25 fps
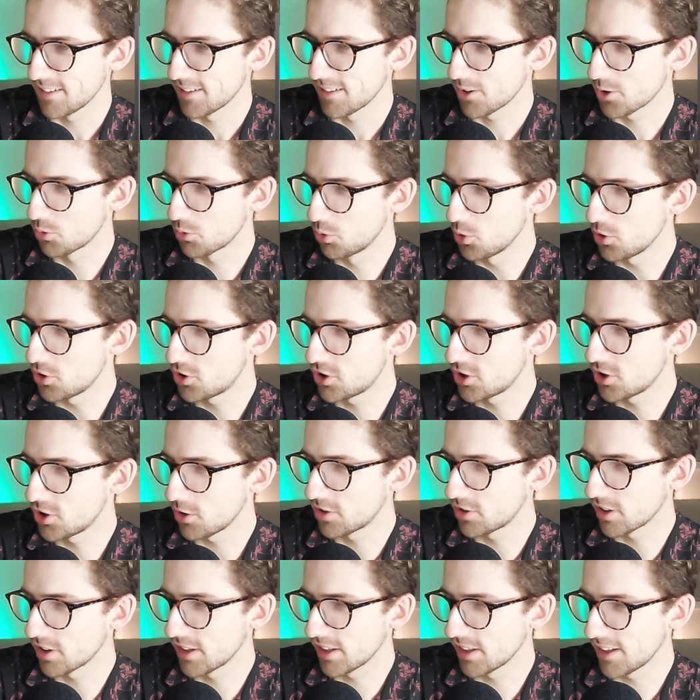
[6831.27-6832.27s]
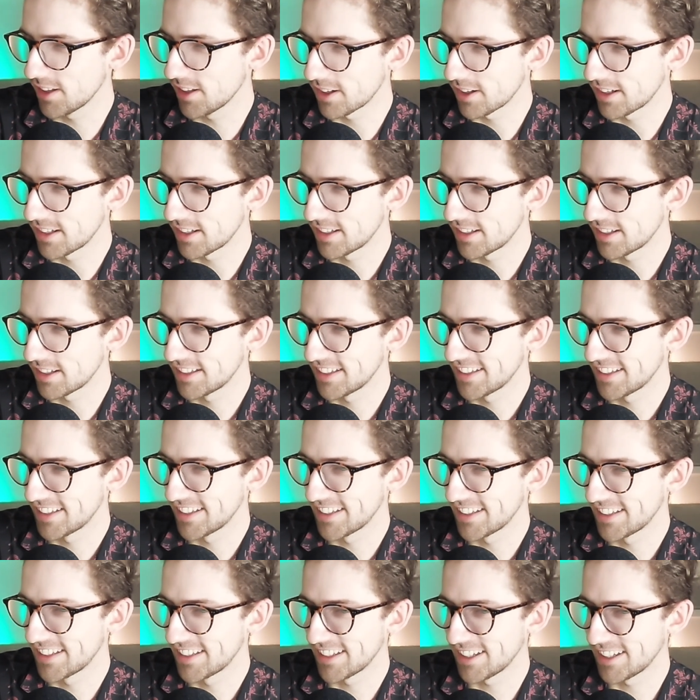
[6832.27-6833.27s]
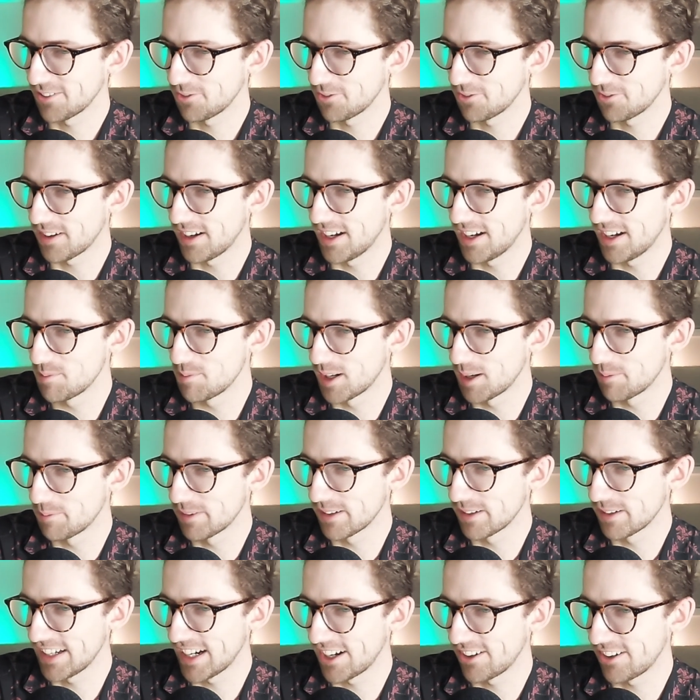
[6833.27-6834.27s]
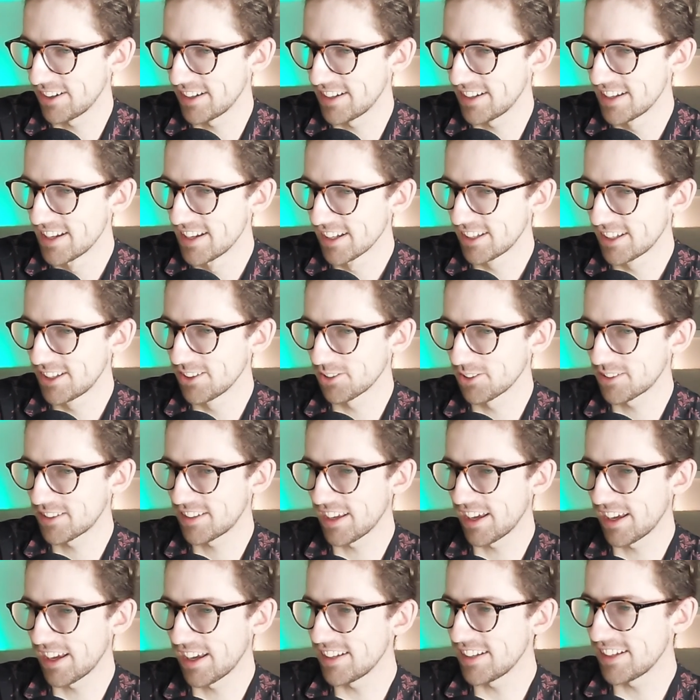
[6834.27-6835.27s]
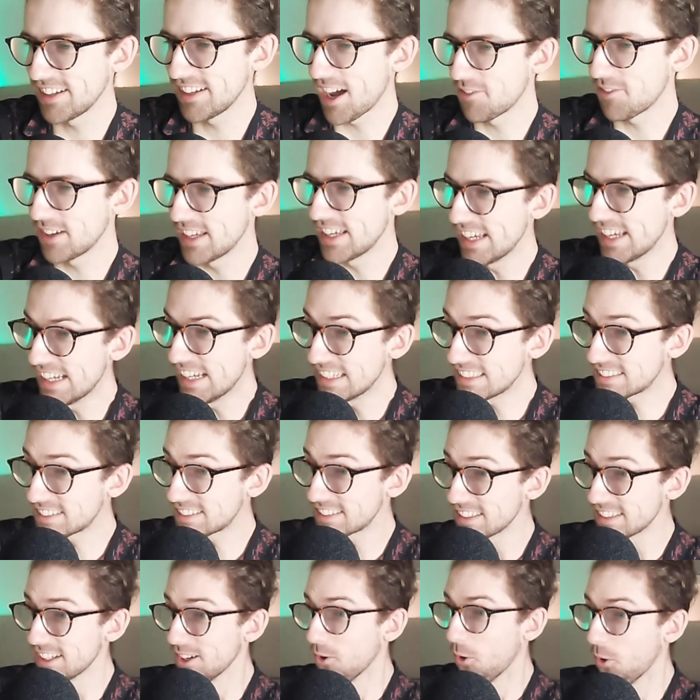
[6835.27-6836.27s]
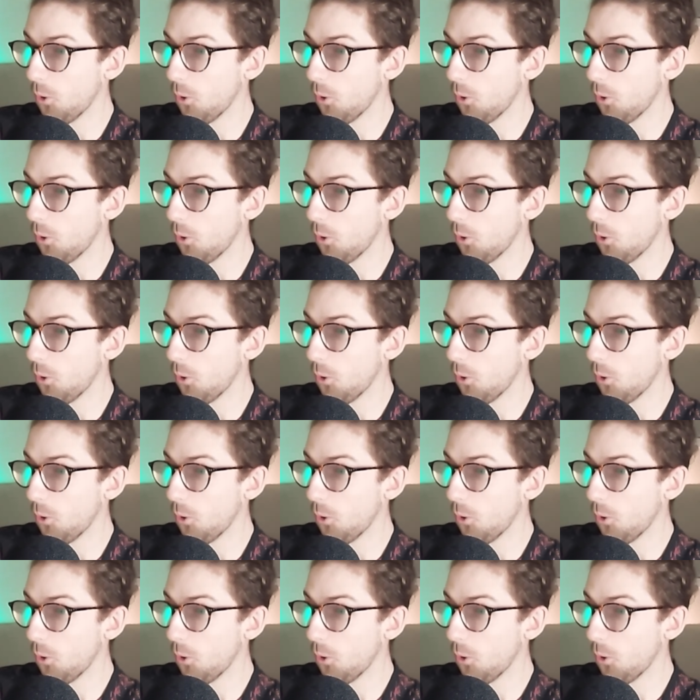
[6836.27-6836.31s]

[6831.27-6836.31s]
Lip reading: Garuccio to deliver. Away by McGarry. Kilkenny to have a hit.